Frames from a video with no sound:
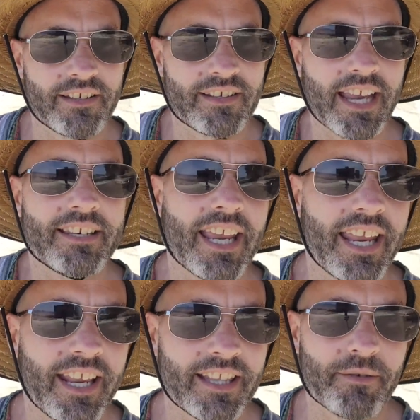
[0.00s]

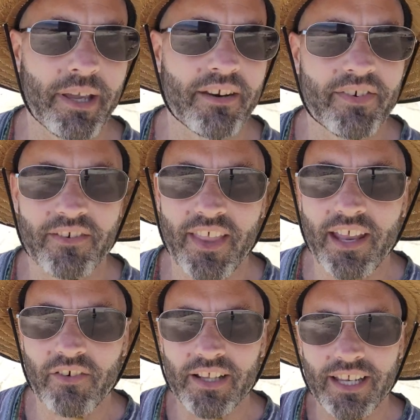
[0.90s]
taking in the benefit of
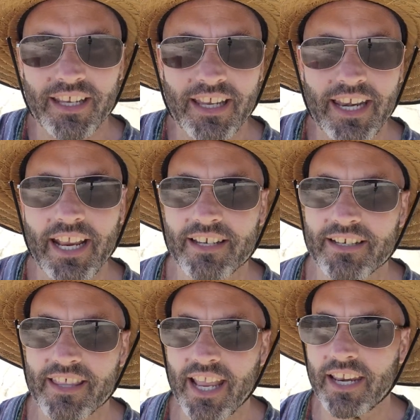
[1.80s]
that, really connecting
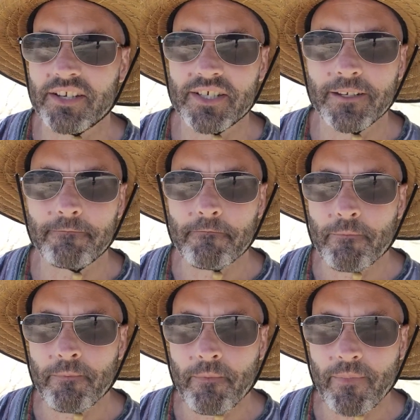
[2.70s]
to that energy.
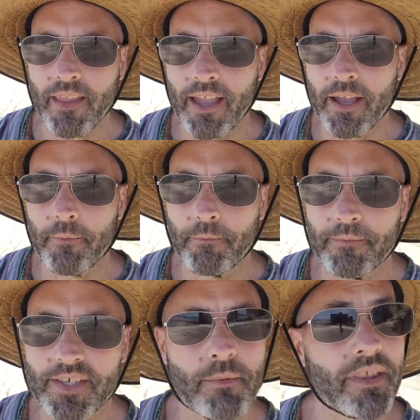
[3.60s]

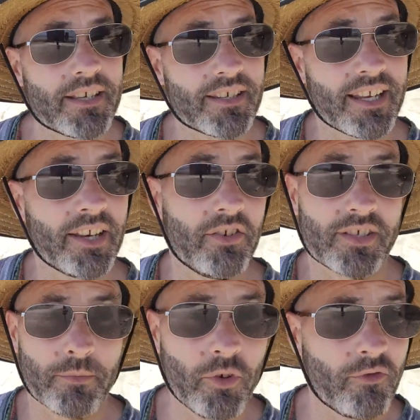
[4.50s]
Some of these are done
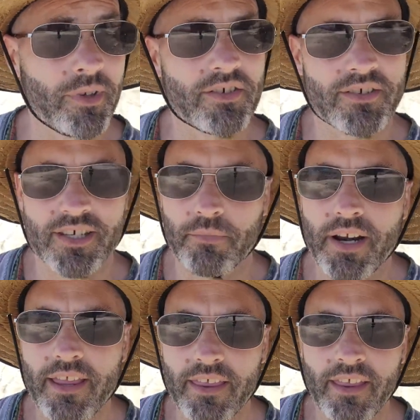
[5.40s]
using movements, using
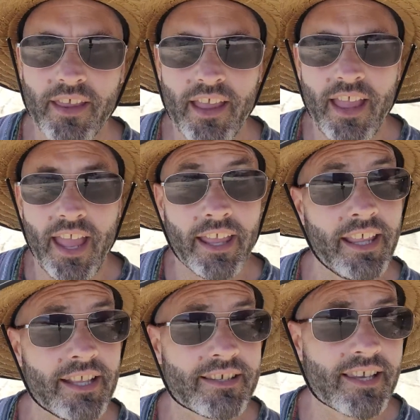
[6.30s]
breath. And
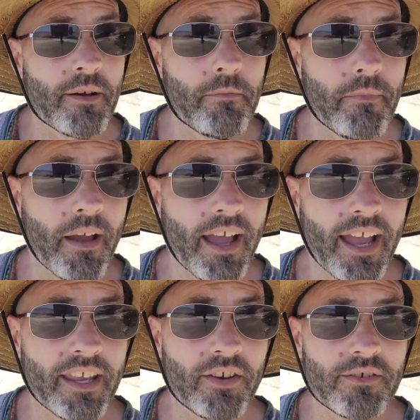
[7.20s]
then some
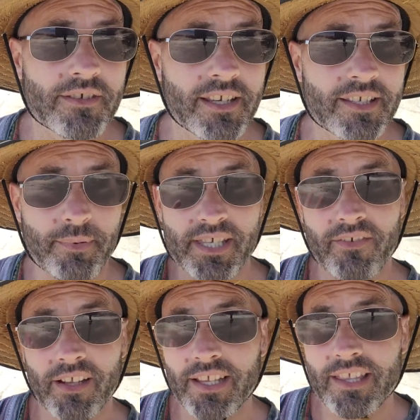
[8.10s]
are using
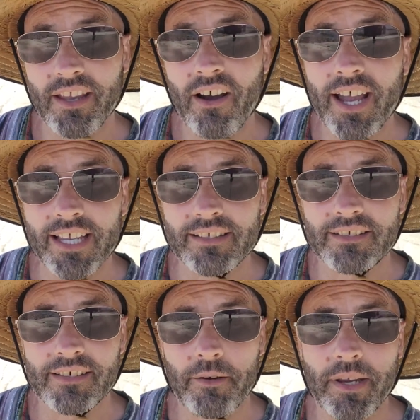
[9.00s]
specifically the
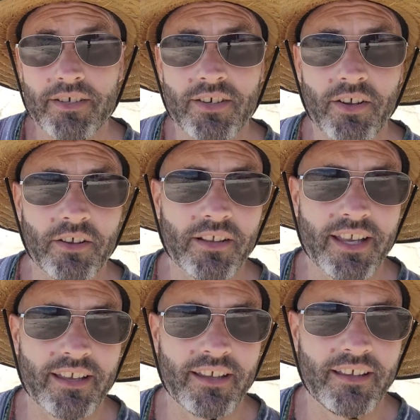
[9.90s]
eyes. I mentioned
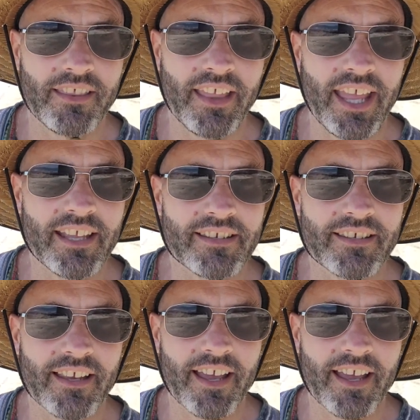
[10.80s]
earlier that